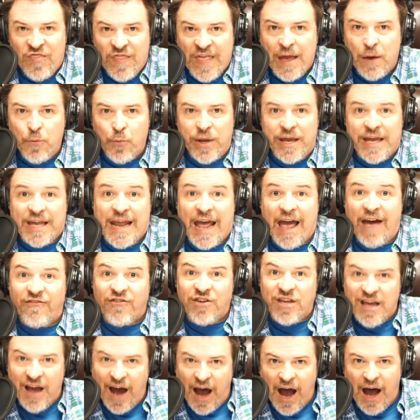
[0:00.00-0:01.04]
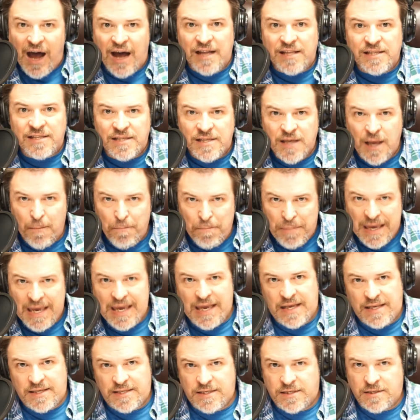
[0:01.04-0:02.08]
then we can have God's
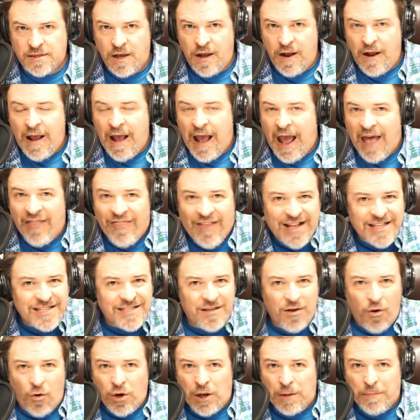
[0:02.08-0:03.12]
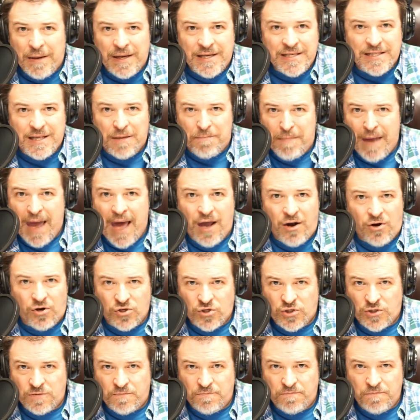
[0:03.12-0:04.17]
peace. And that's the only peace that
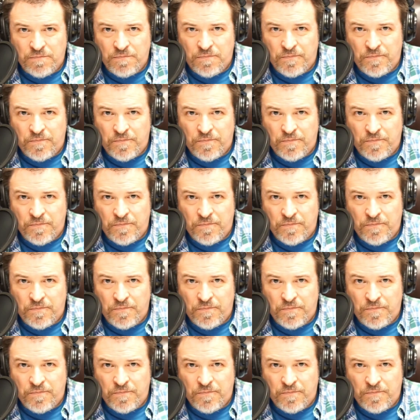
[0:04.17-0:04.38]
matters.